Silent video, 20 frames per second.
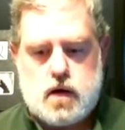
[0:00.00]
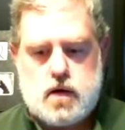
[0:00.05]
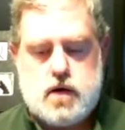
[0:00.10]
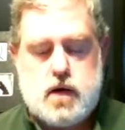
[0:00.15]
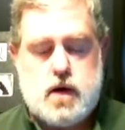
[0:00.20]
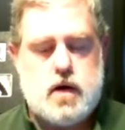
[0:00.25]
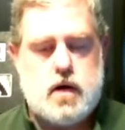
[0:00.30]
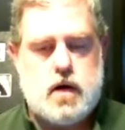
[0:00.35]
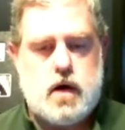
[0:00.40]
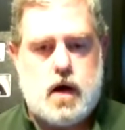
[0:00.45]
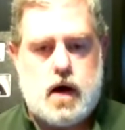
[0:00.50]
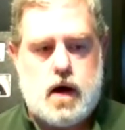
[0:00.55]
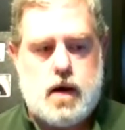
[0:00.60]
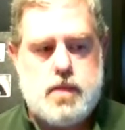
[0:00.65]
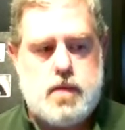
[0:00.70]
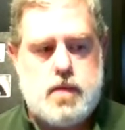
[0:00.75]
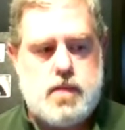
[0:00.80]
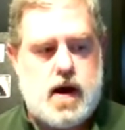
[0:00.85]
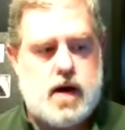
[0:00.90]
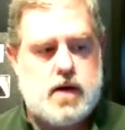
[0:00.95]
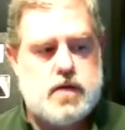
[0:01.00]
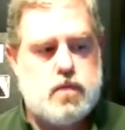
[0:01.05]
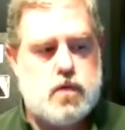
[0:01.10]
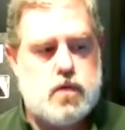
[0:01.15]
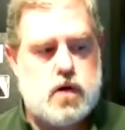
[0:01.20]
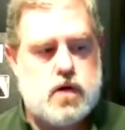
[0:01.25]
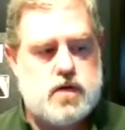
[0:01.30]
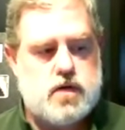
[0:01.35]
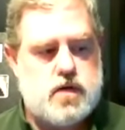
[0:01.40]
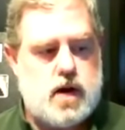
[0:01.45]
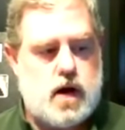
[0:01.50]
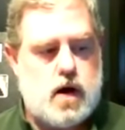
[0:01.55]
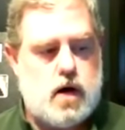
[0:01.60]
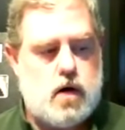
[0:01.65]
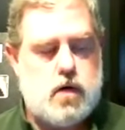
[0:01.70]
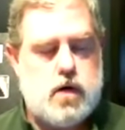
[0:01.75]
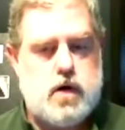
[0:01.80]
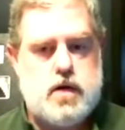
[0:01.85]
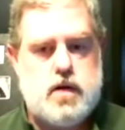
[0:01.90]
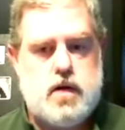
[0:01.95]
Yeah, I'm at MathWorks
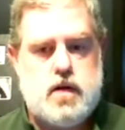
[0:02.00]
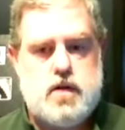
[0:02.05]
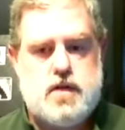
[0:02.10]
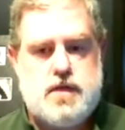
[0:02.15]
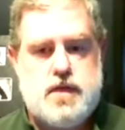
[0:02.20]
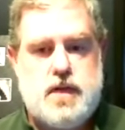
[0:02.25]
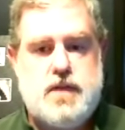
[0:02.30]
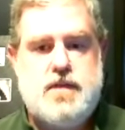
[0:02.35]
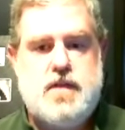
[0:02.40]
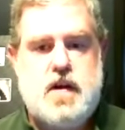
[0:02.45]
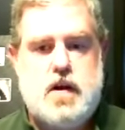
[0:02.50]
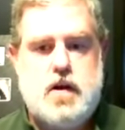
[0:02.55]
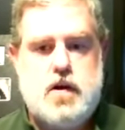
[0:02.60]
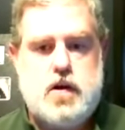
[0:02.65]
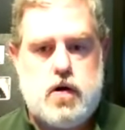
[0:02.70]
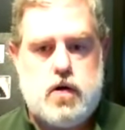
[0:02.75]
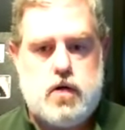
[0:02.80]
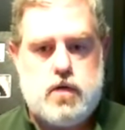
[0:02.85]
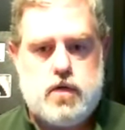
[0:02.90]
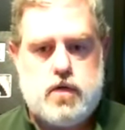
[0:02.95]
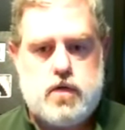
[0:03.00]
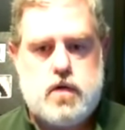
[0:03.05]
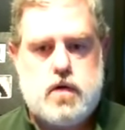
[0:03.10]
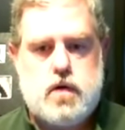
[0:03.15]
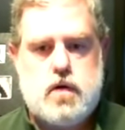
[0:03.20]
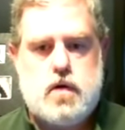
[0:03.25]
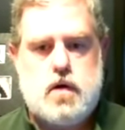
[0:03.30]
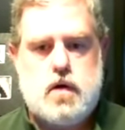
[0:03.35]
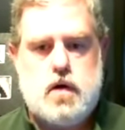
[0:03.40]
now. It's 15 years.